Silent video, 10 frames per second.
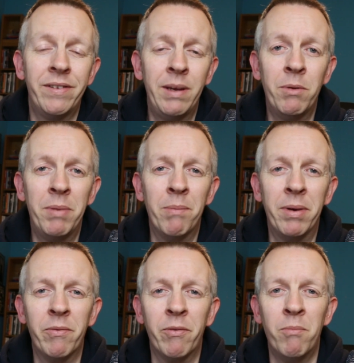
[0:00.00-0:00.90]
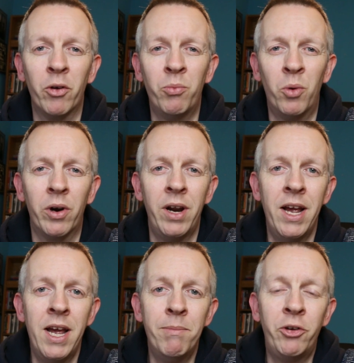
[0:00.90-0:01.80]
It seemed to be a bit of a much more
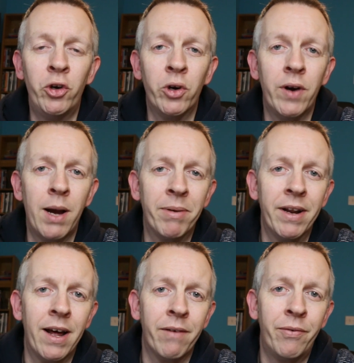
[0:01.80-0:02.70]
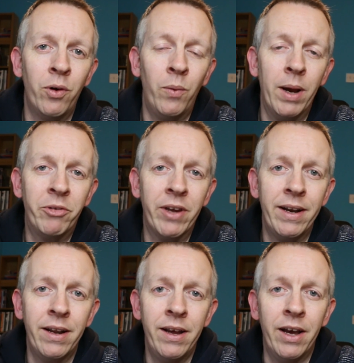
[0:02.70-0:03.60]
mature app, and it had a full
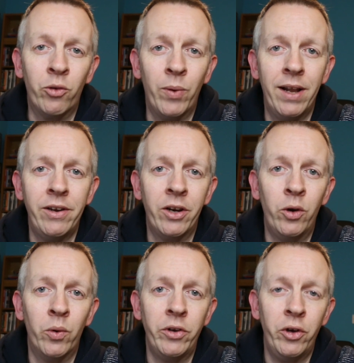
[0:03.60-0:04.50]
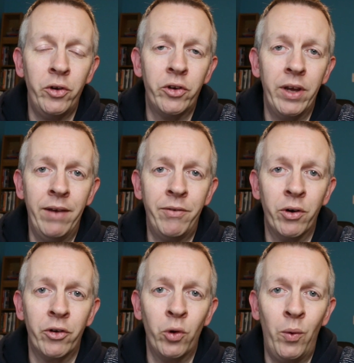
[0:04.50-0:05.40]
website as well you can go and use if
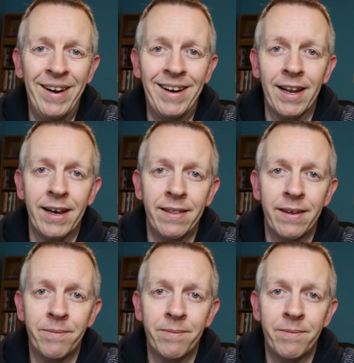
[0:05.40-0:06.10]
you're so inclined.